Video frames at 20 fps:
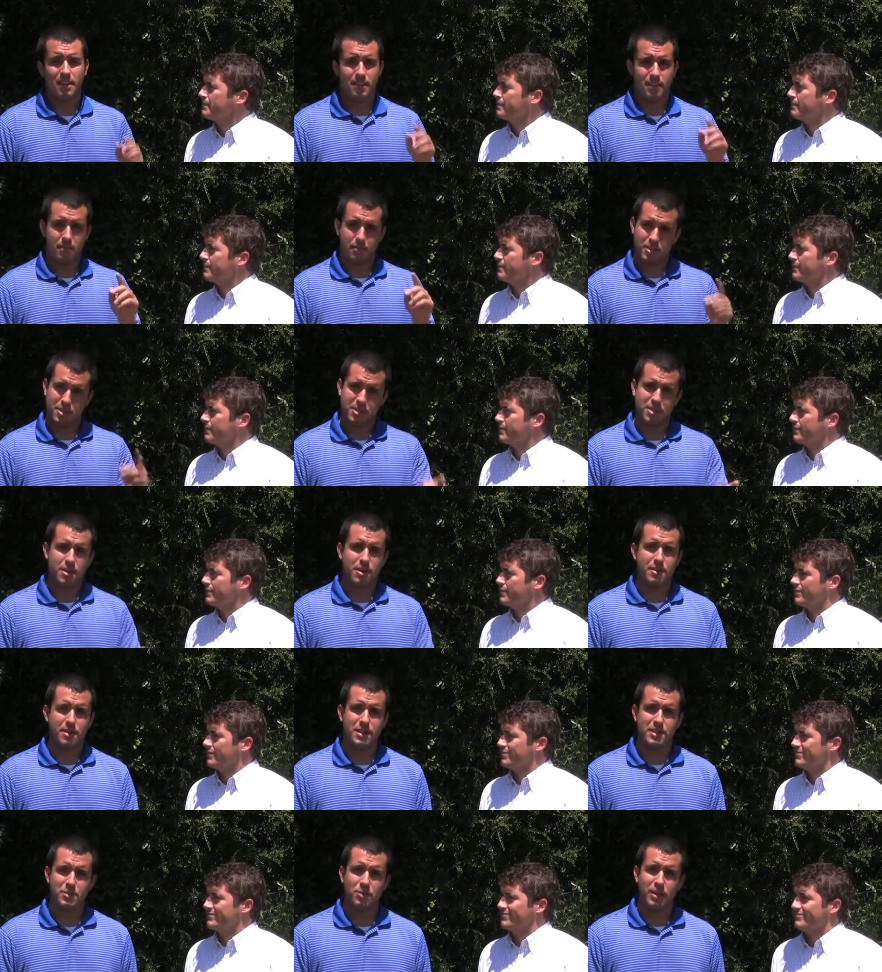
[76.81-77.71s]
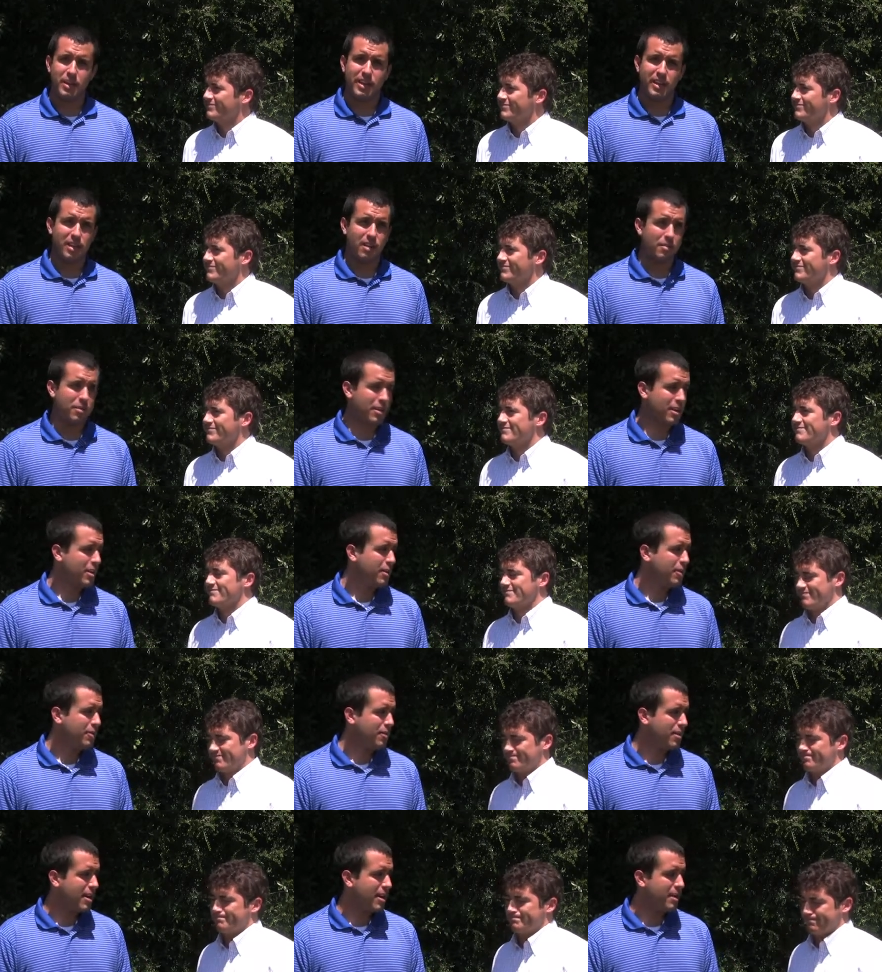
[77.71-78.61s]
Speaker 1: I'm going to start this week. I'm going to go
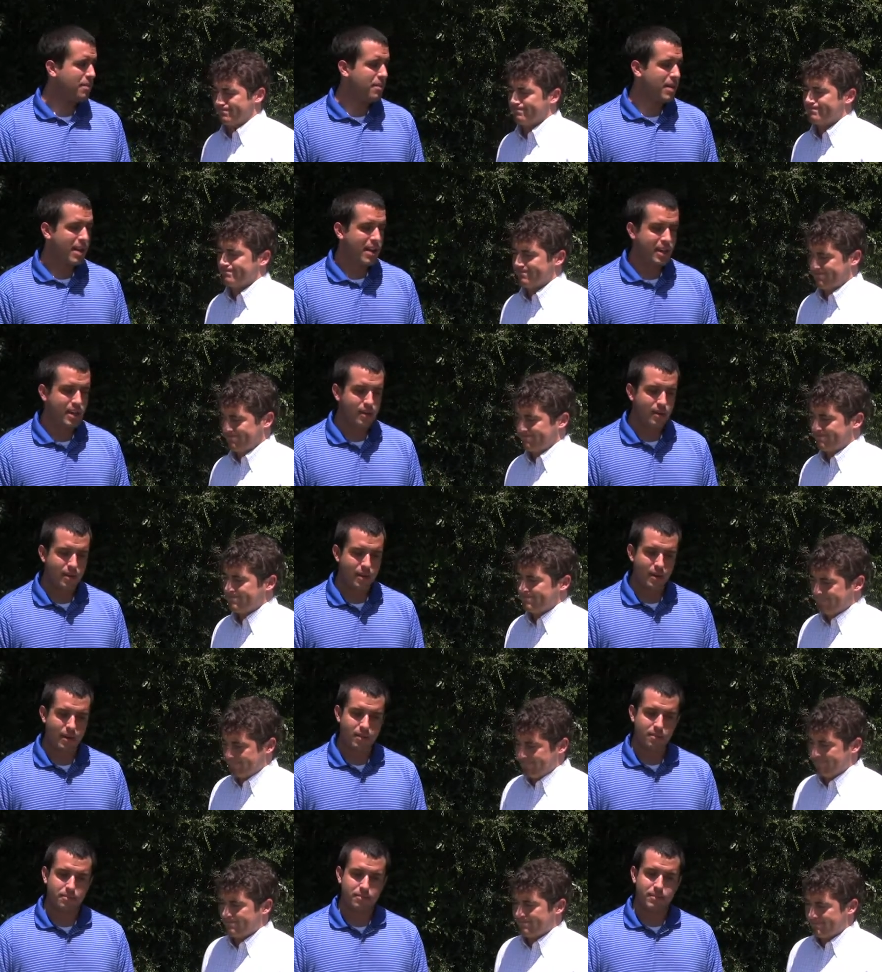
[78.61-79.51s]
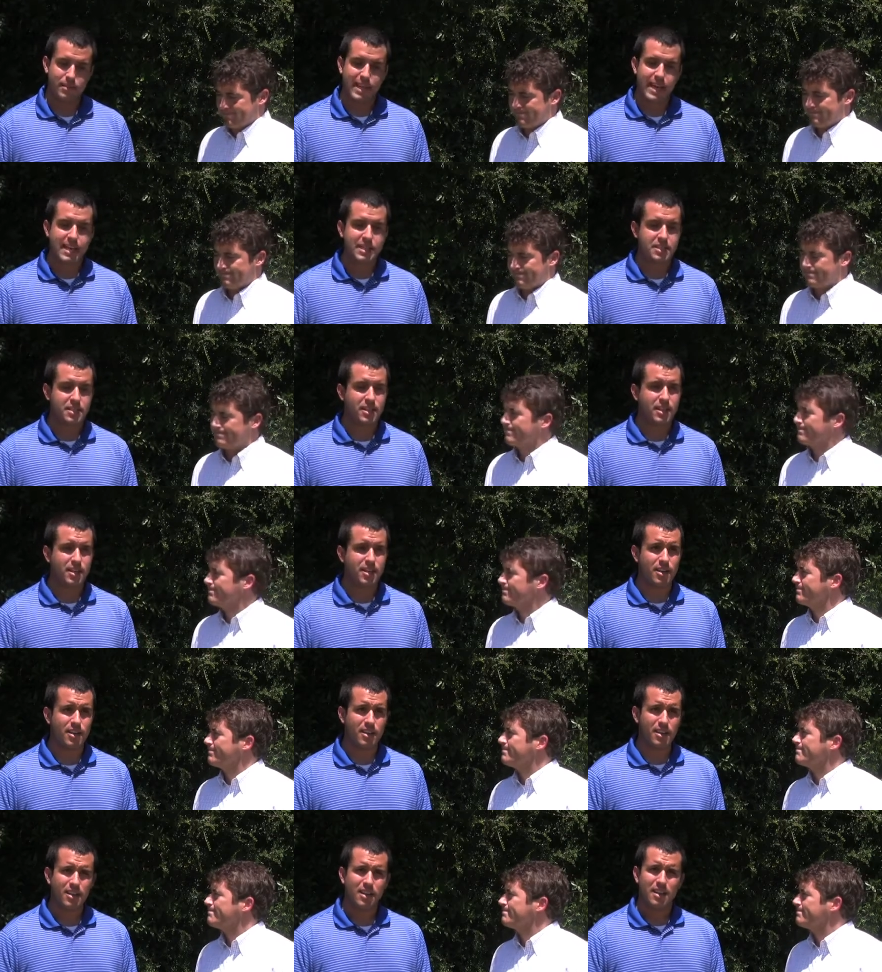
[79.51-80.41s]
with Rocky Bayou. Um, last year.
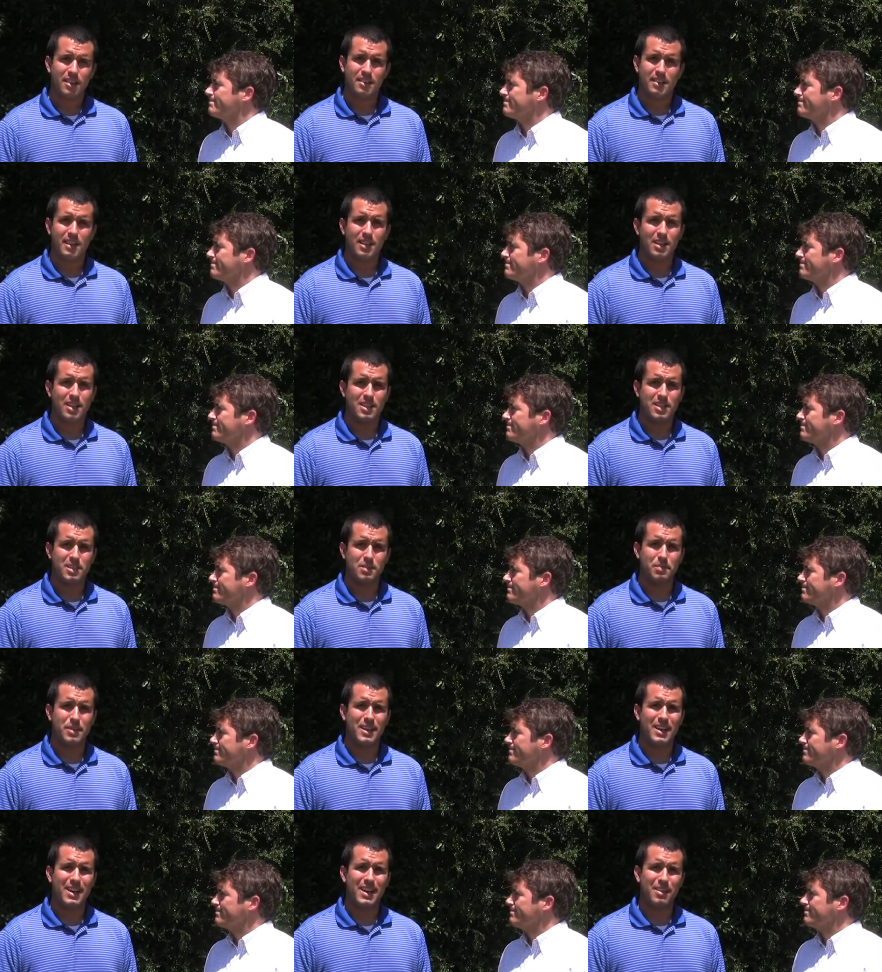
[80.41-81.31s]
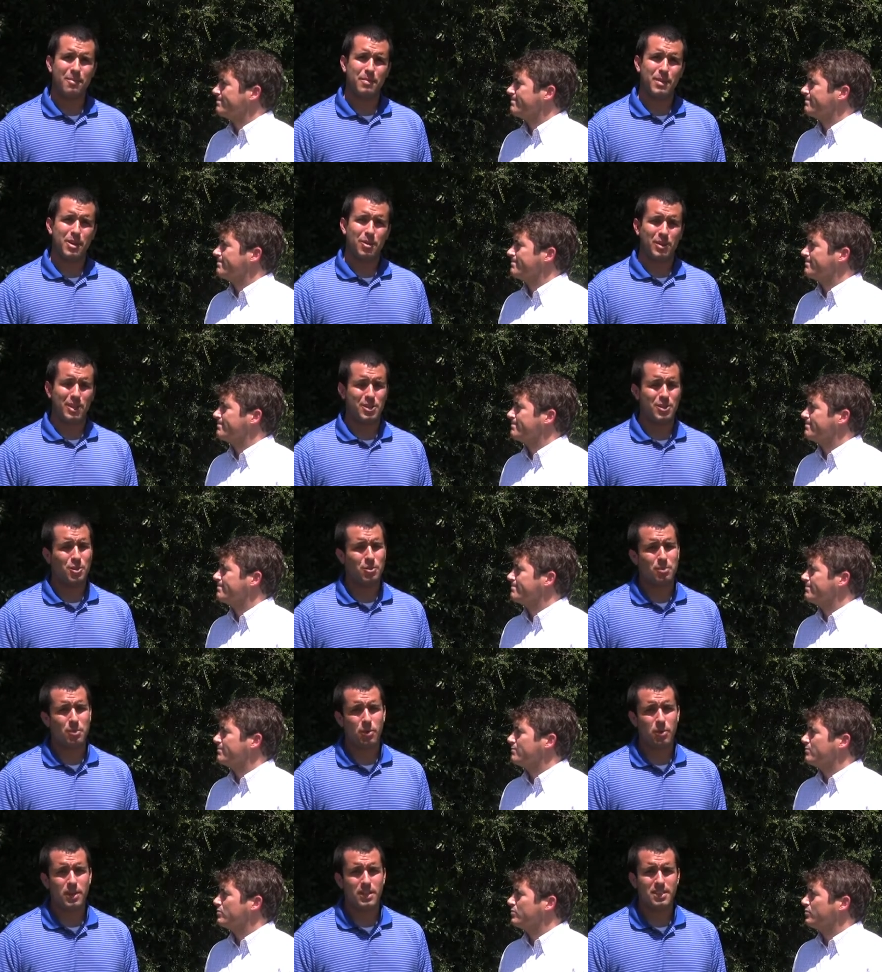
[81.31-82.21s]
They lost to Peniel by only two
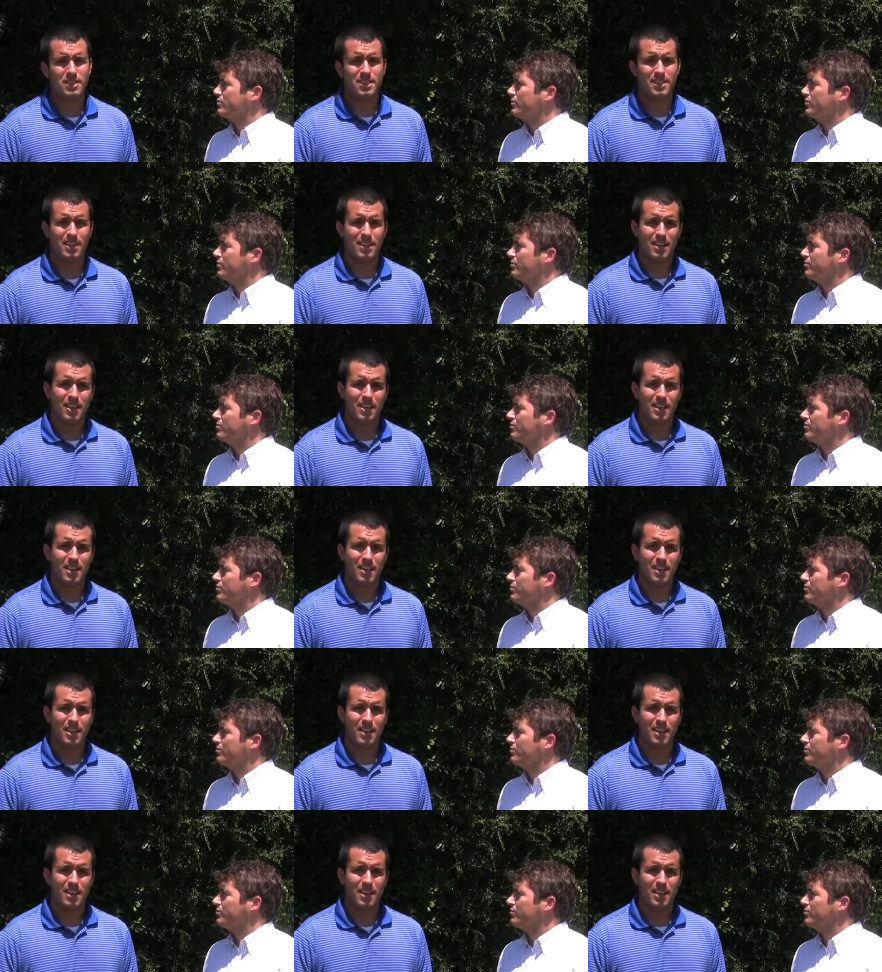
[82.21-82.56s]
points.